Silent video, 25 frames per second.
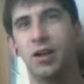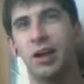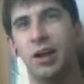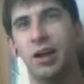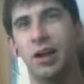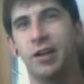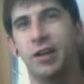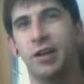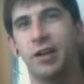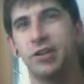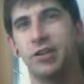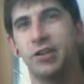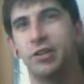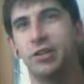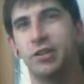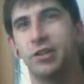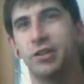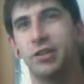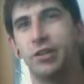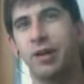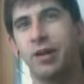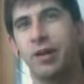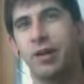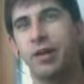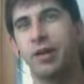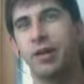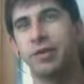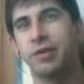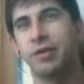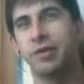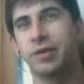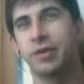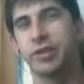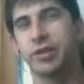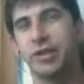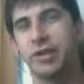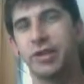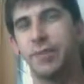So I took a
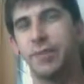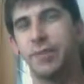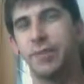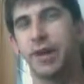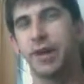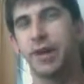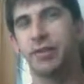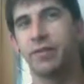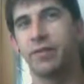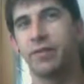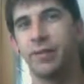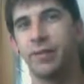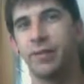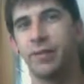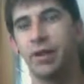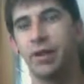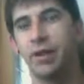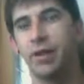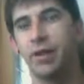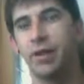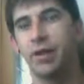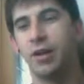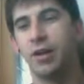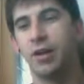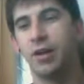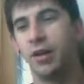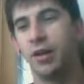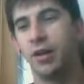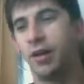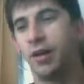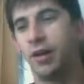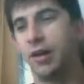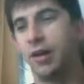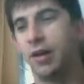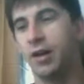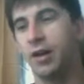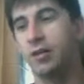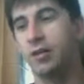step back from it.
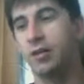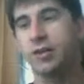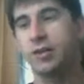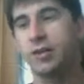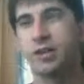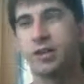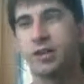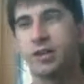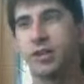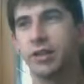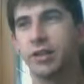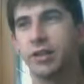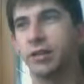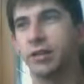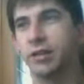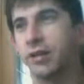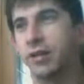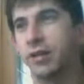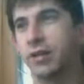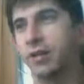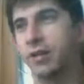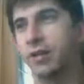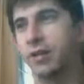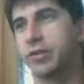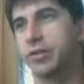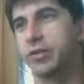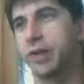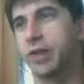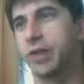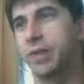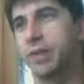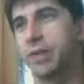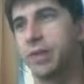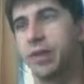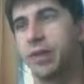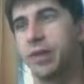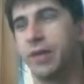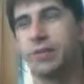And honestly, it also came
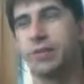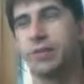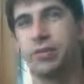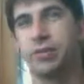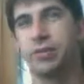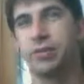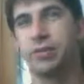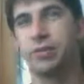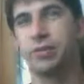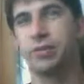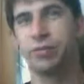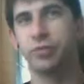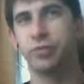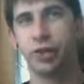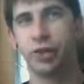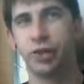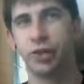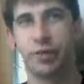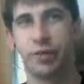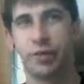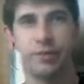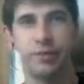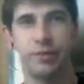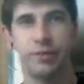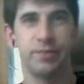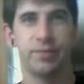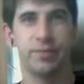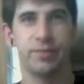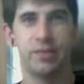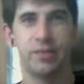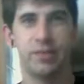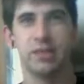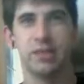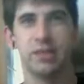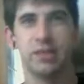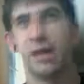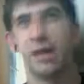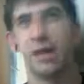down to job is
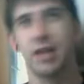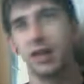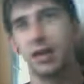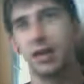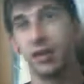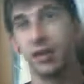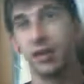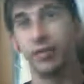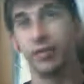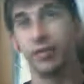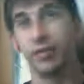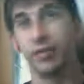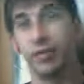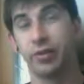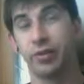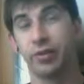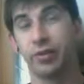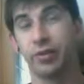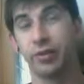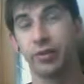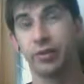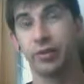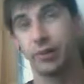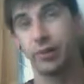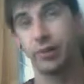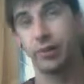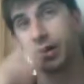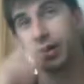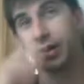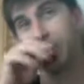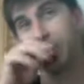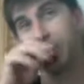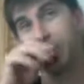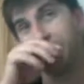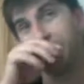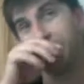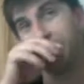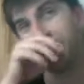busy and other things are going on.
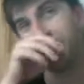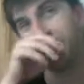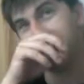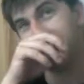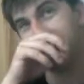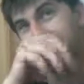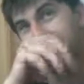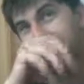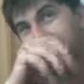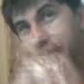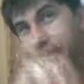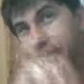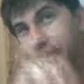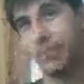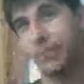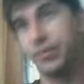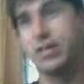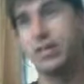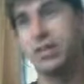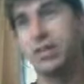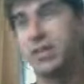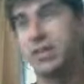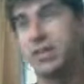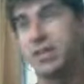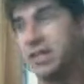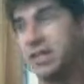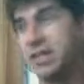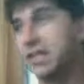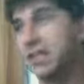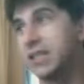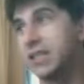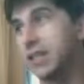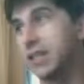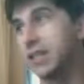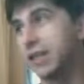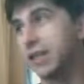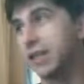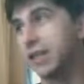This is easy
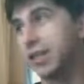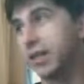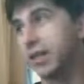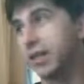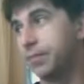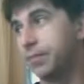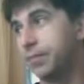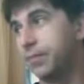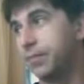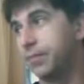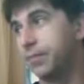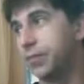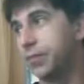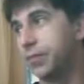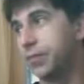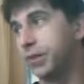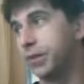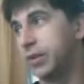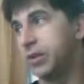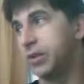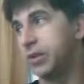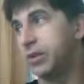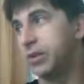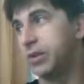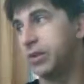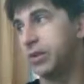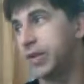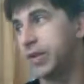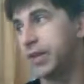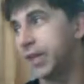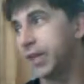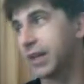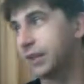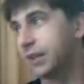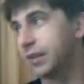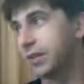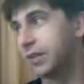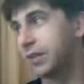because in Unity, I
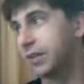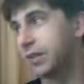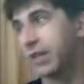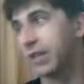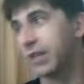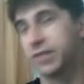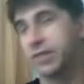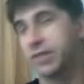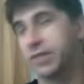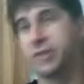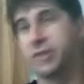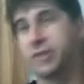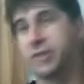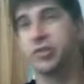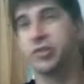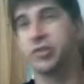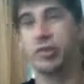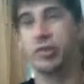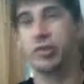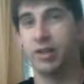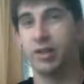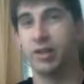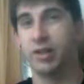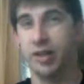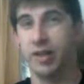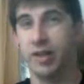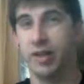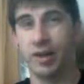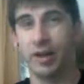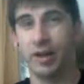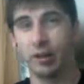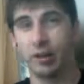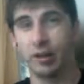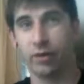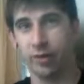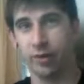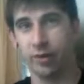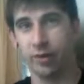can toss a feature in an hour
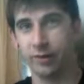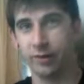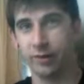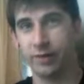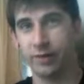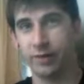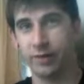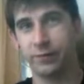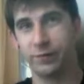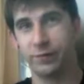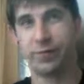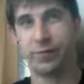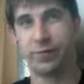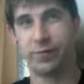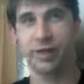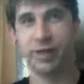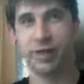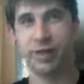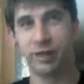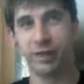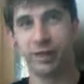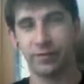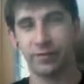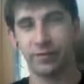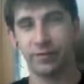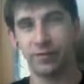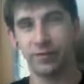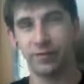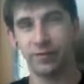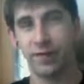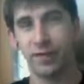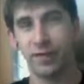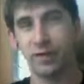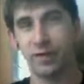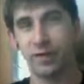and feel like I've made